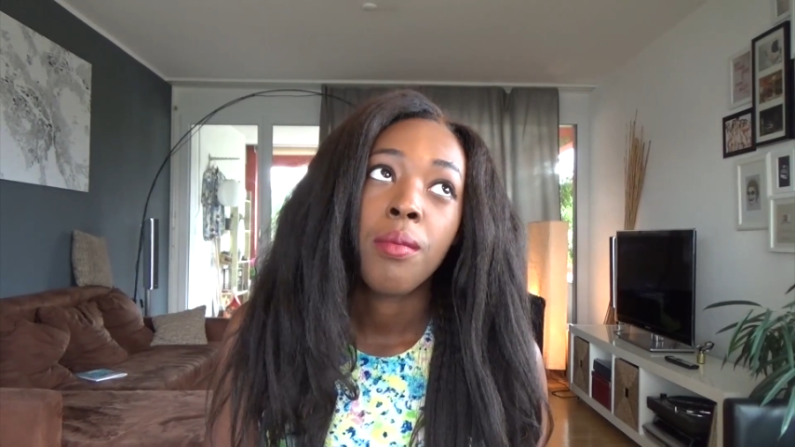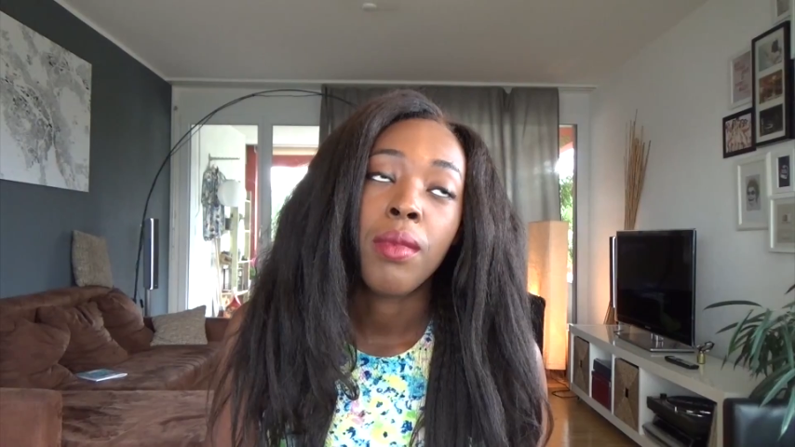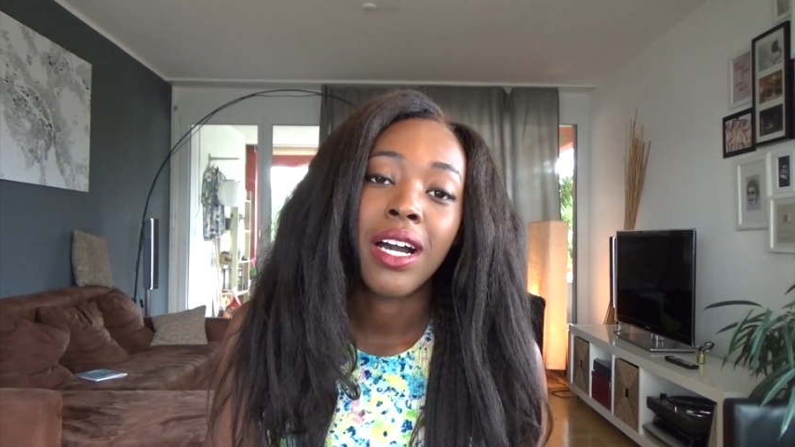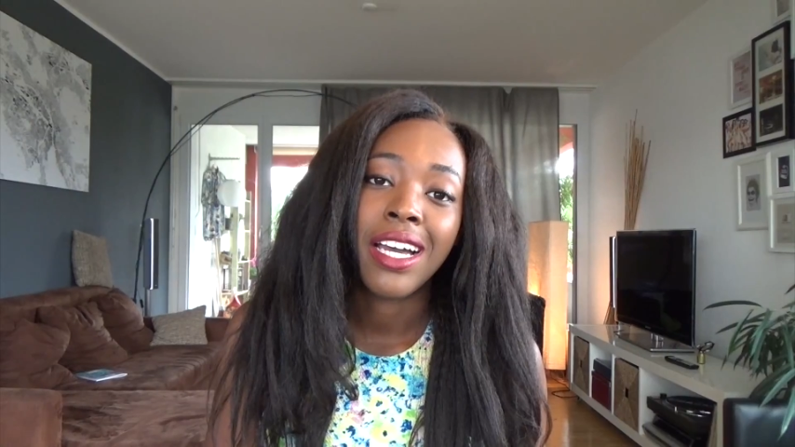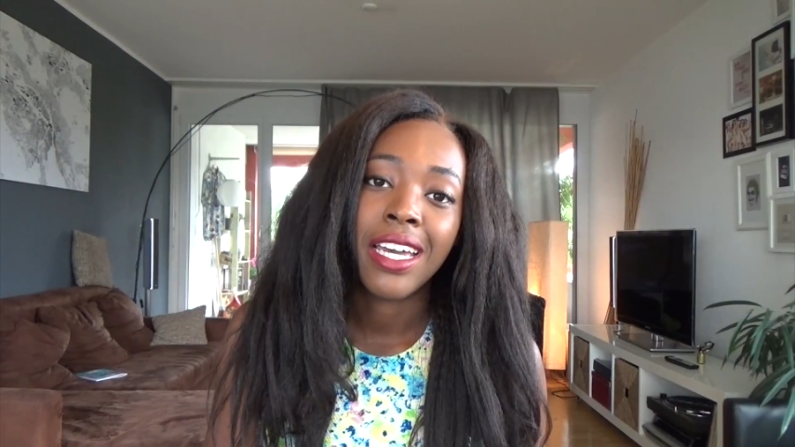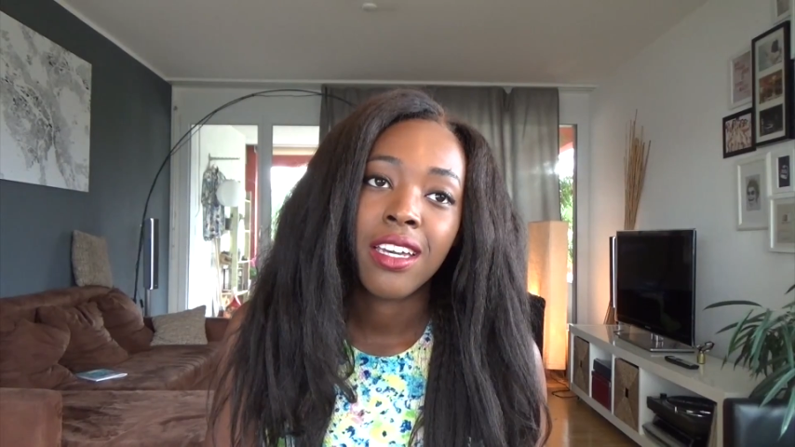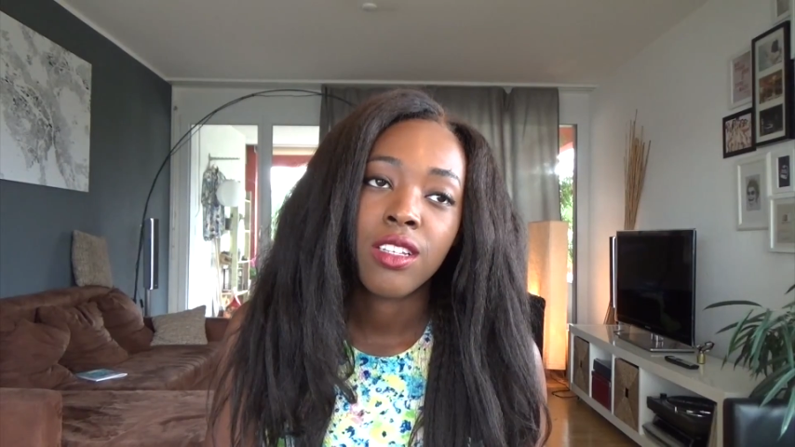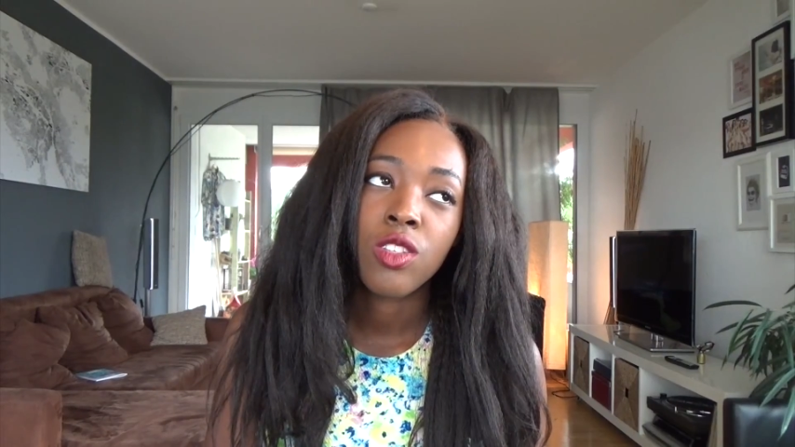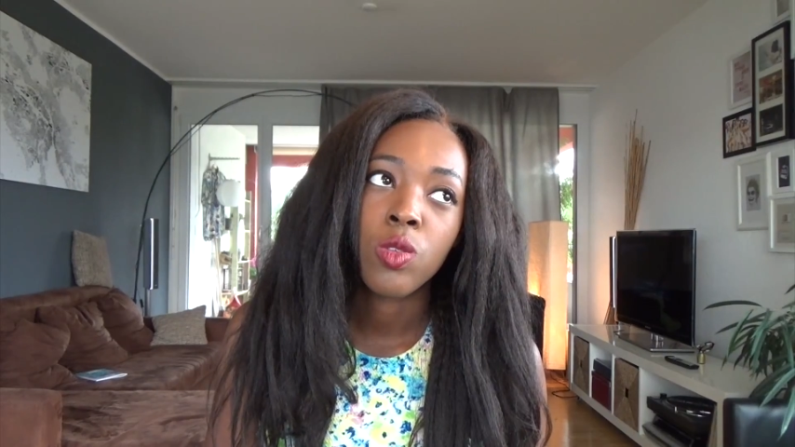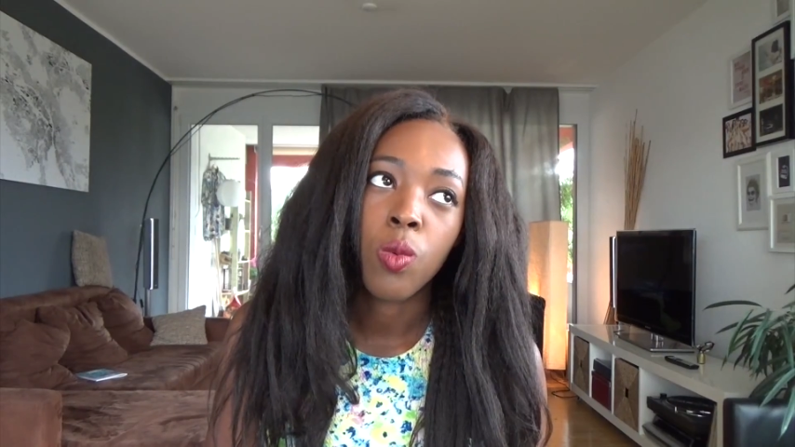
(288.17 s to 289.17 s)
my
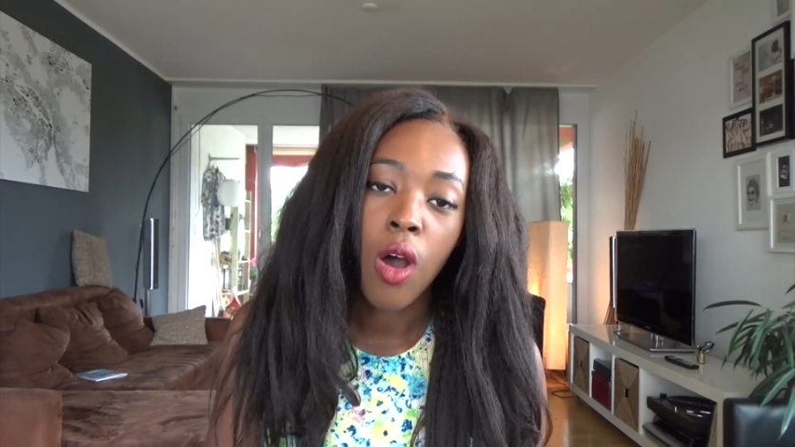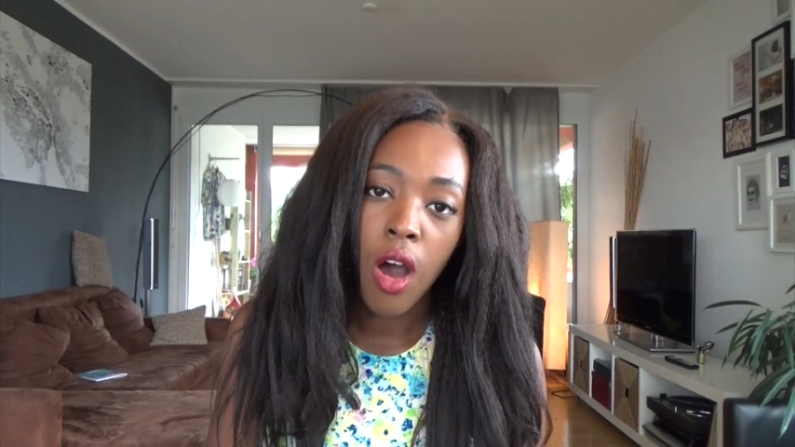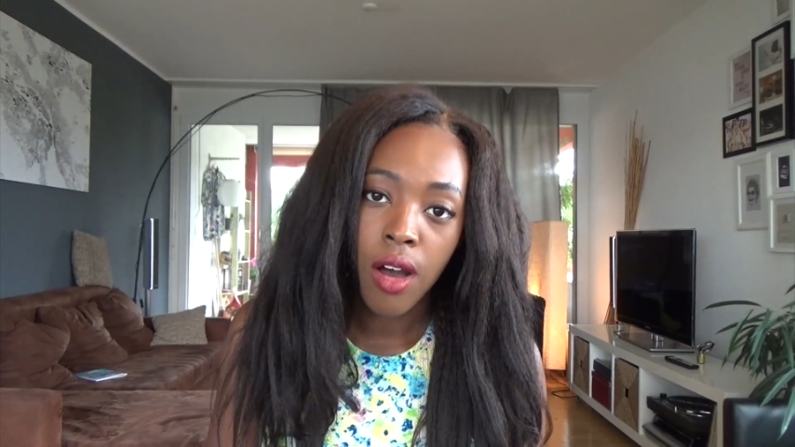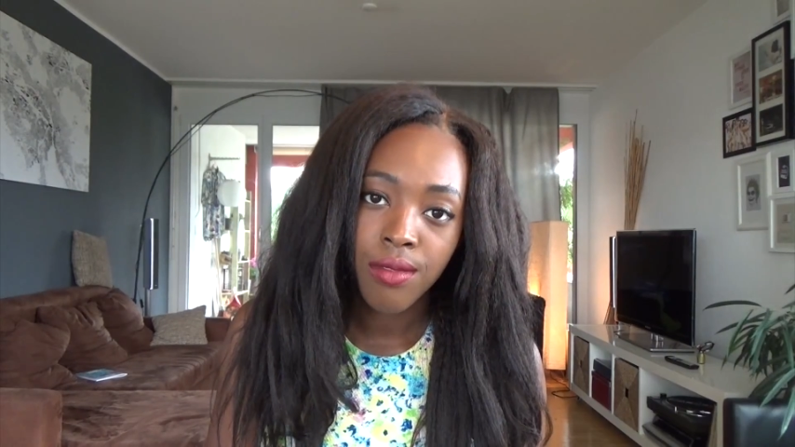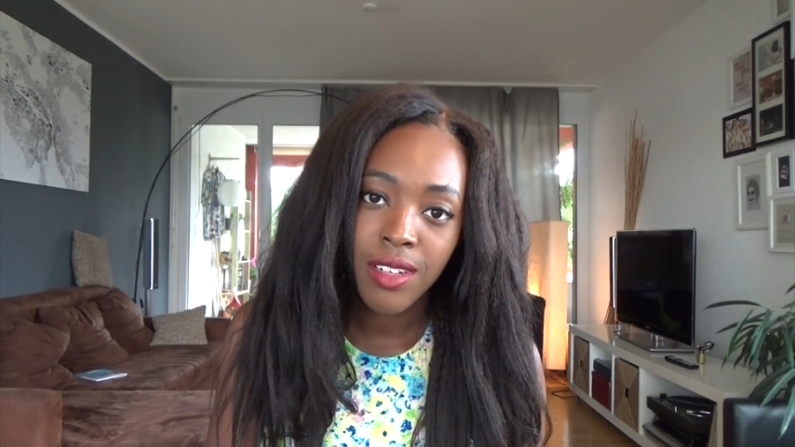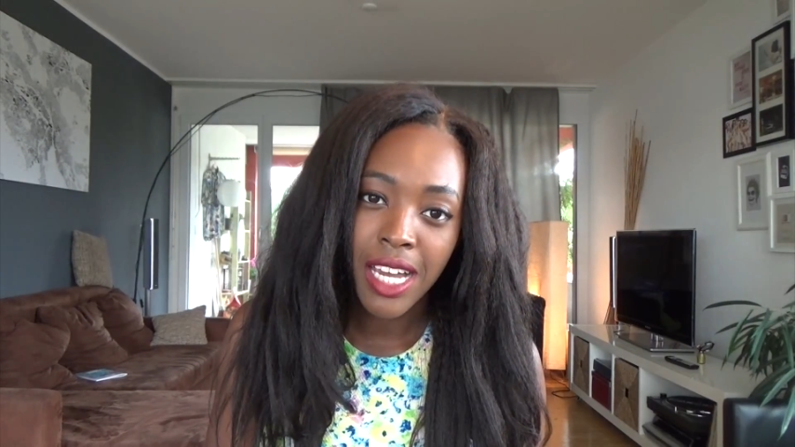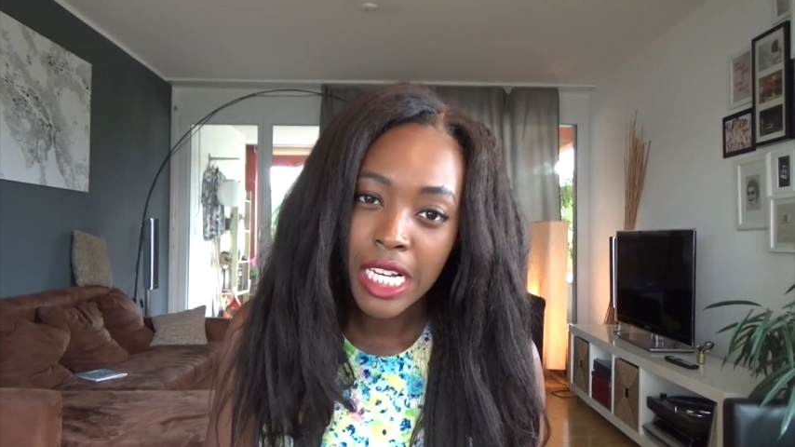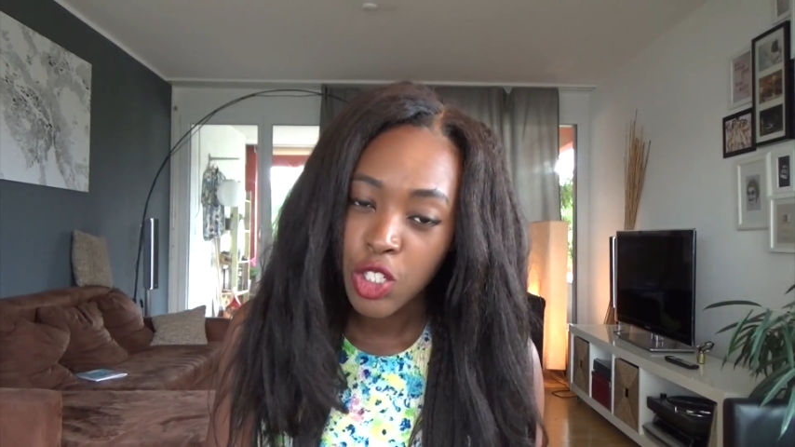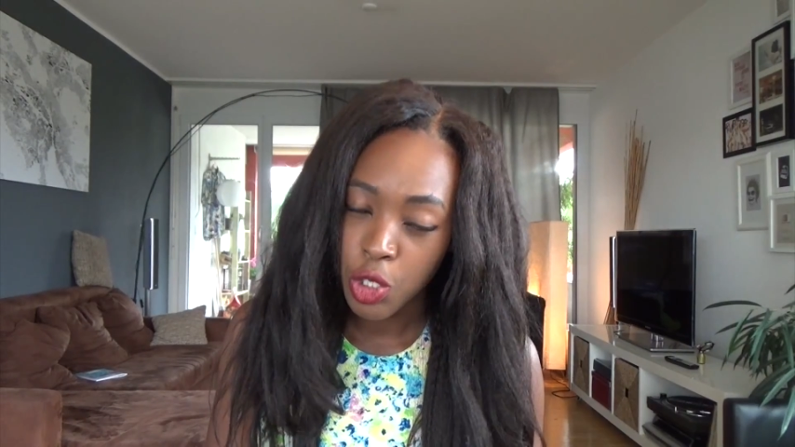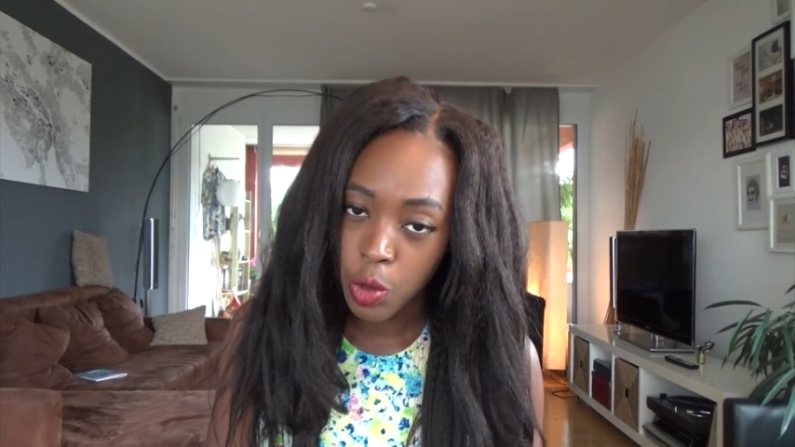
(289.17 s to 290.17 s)
Suave
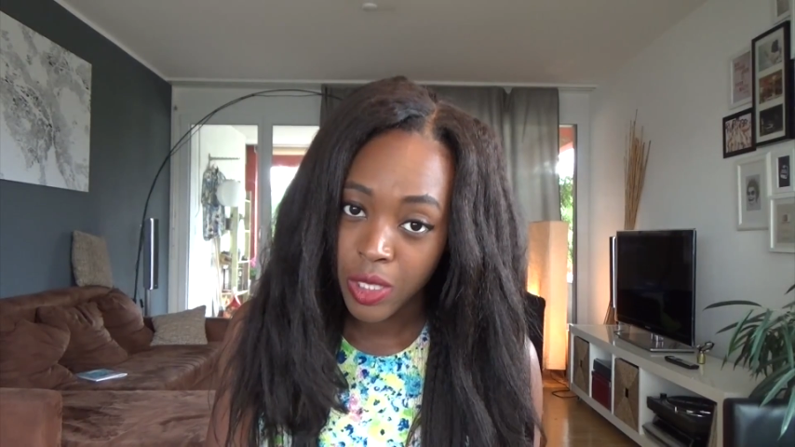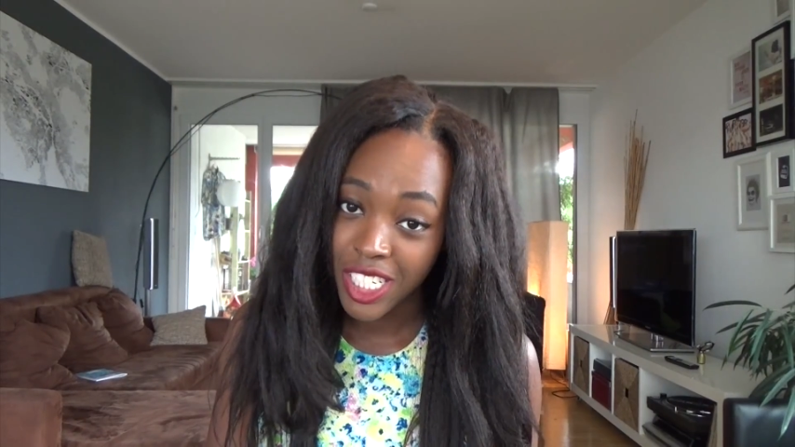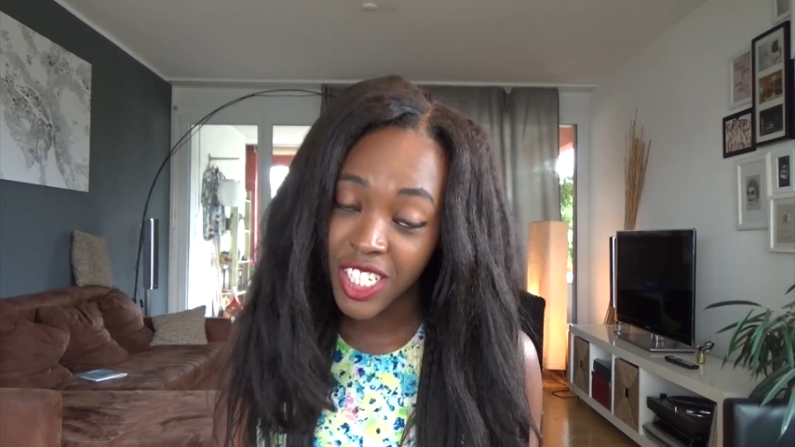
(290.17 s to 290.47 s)
Naturals